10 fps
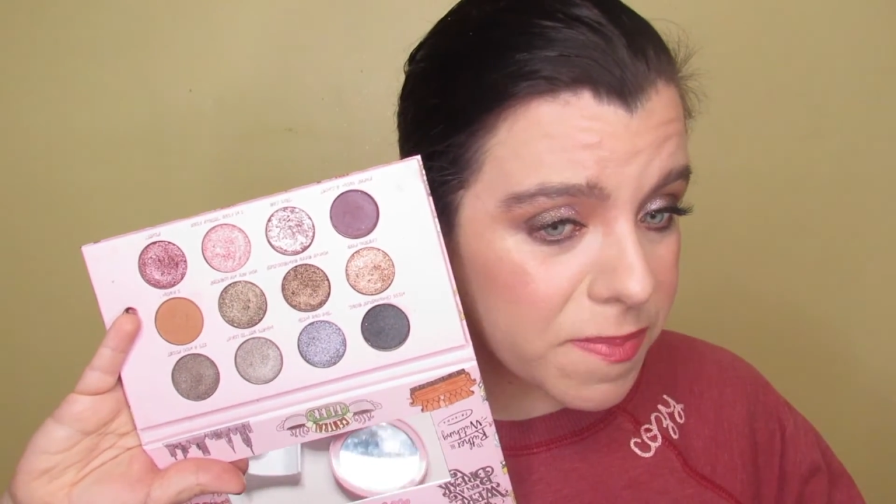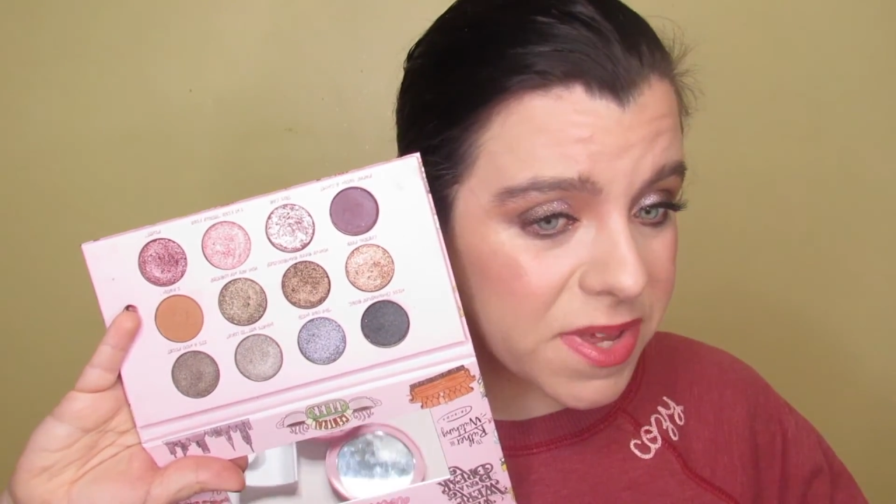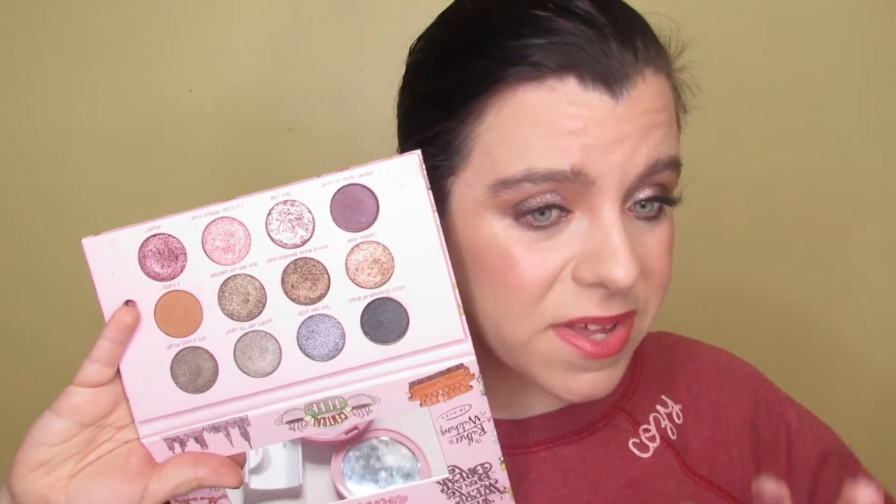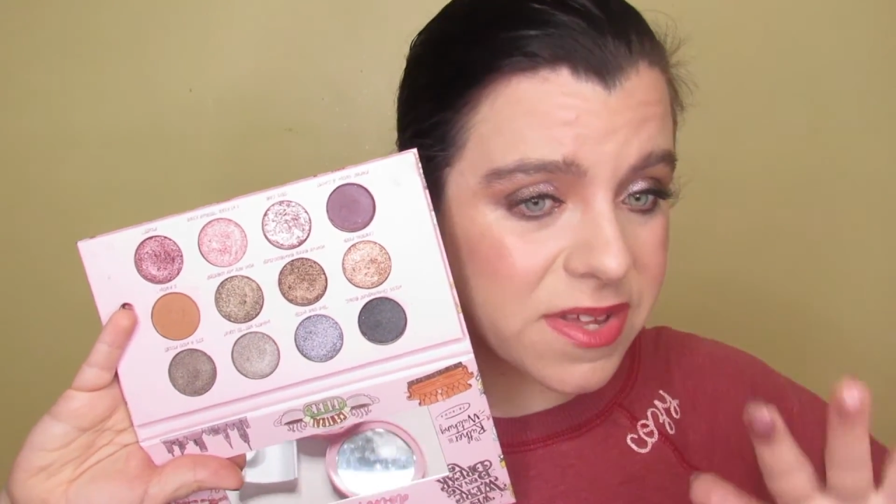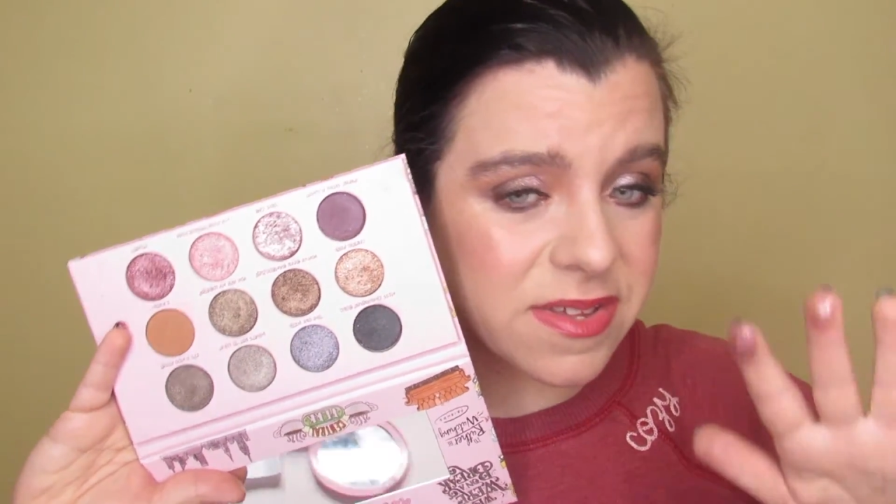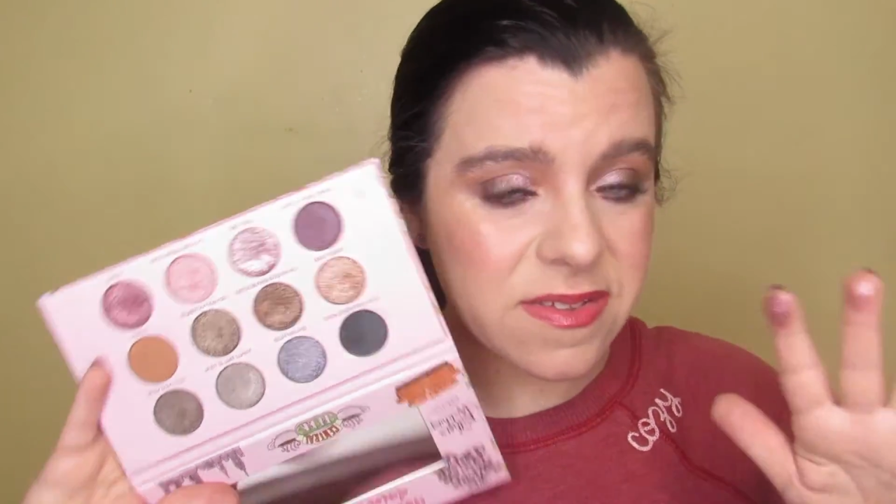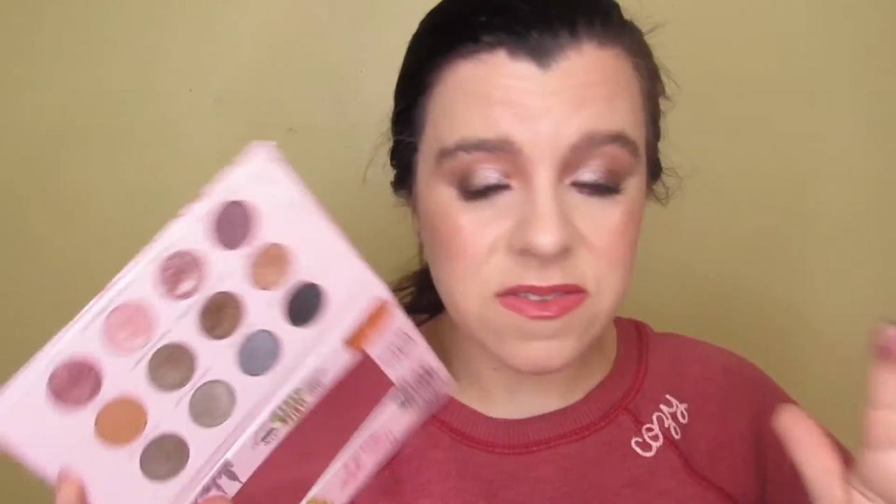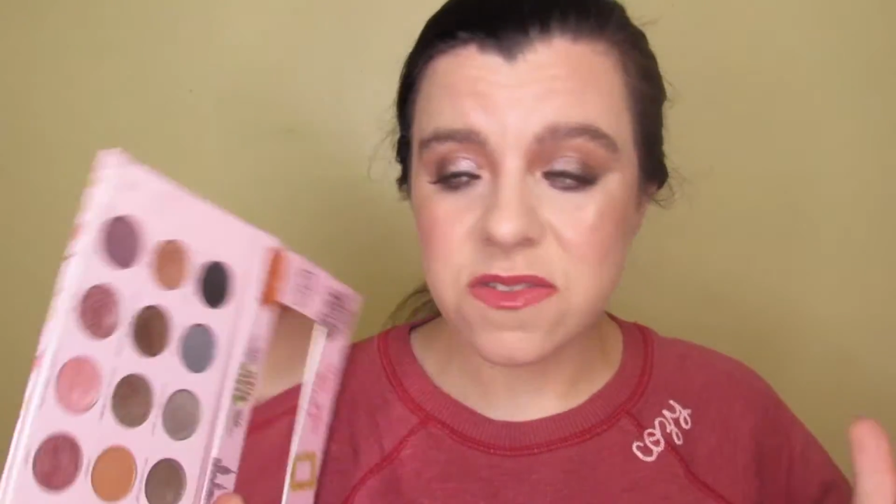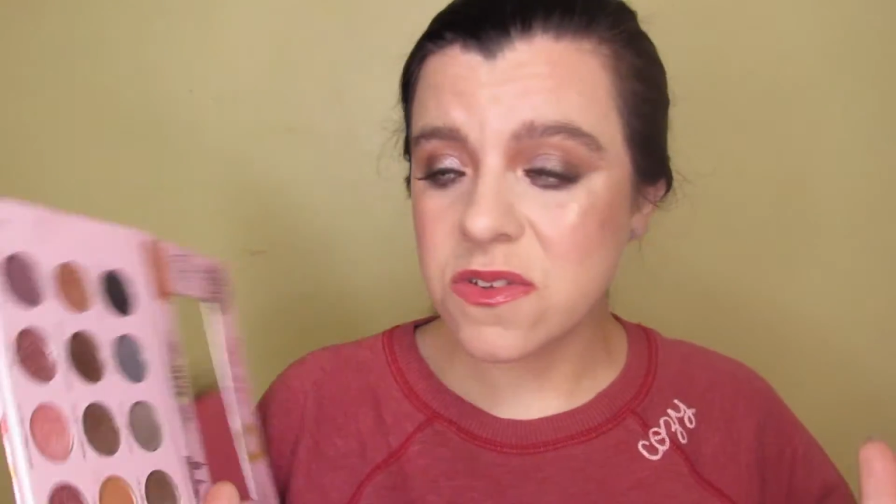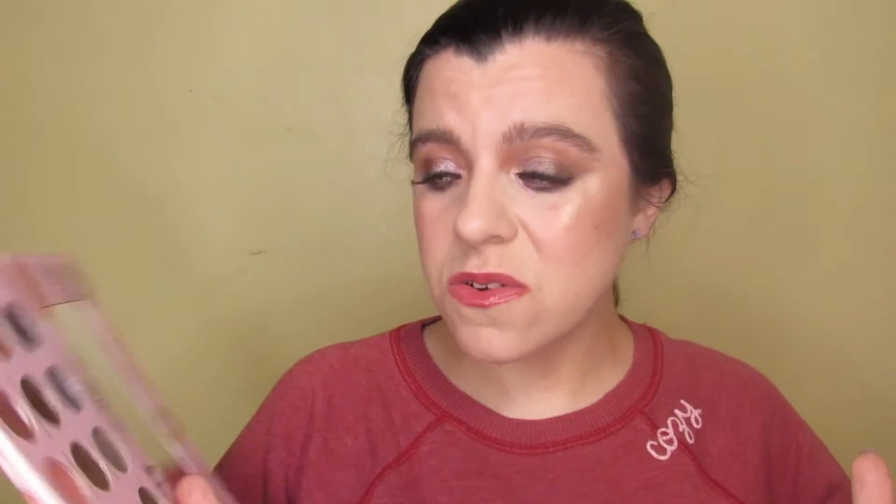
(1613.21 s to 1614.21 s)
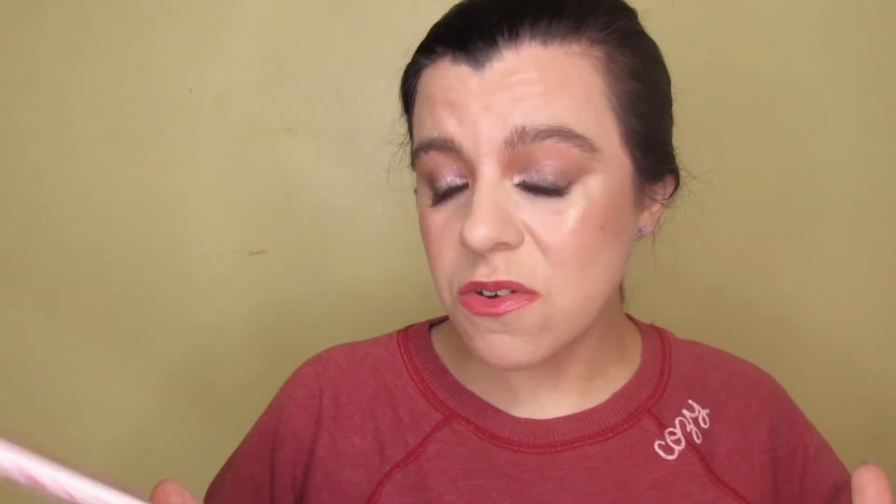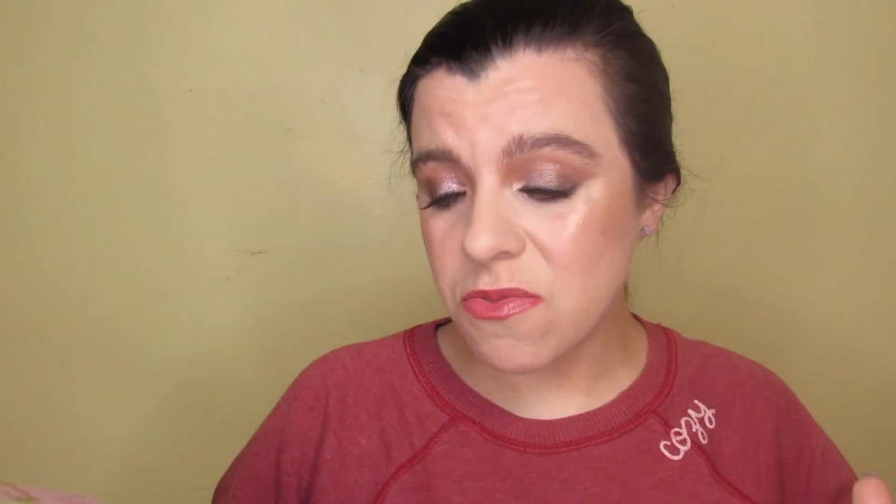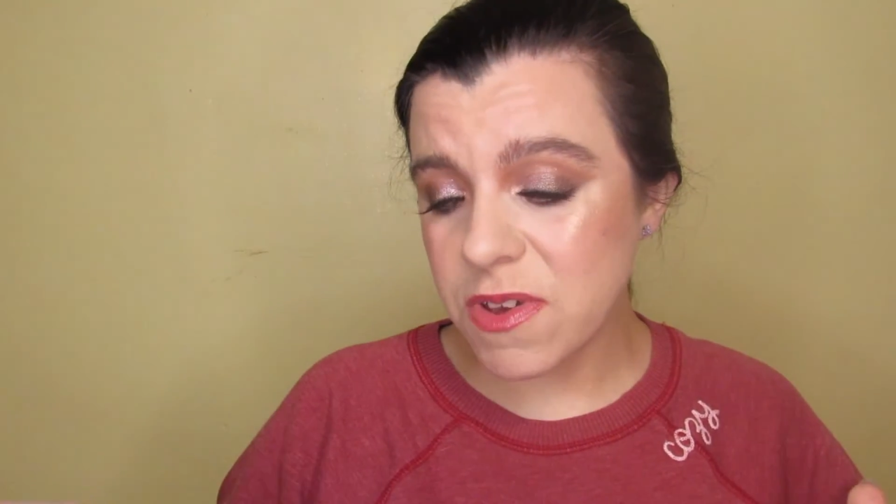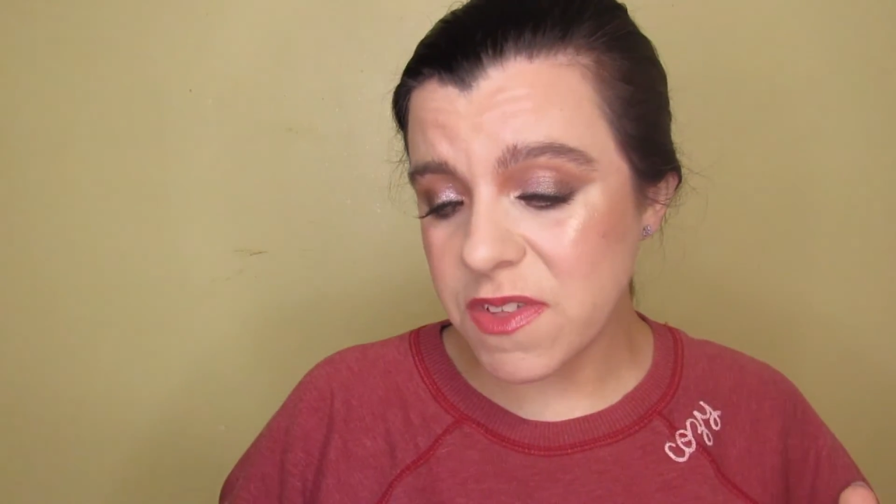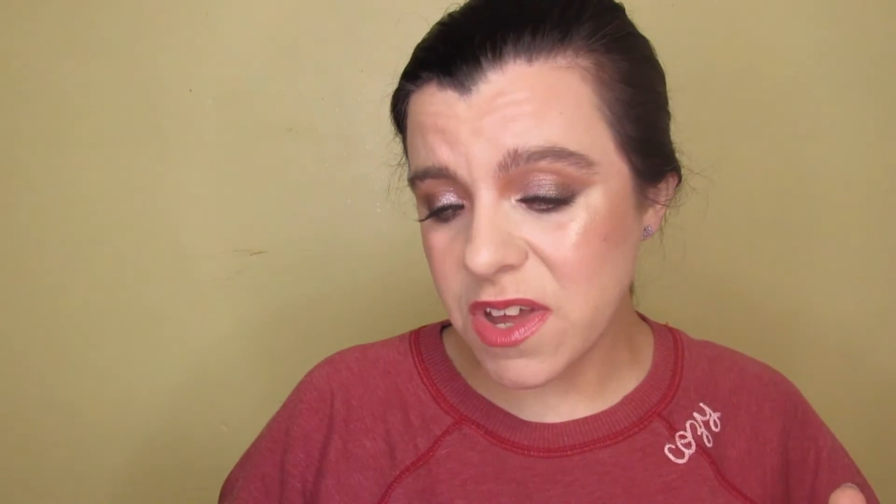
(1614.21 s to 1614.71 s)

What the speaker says: because 2 or 3 of the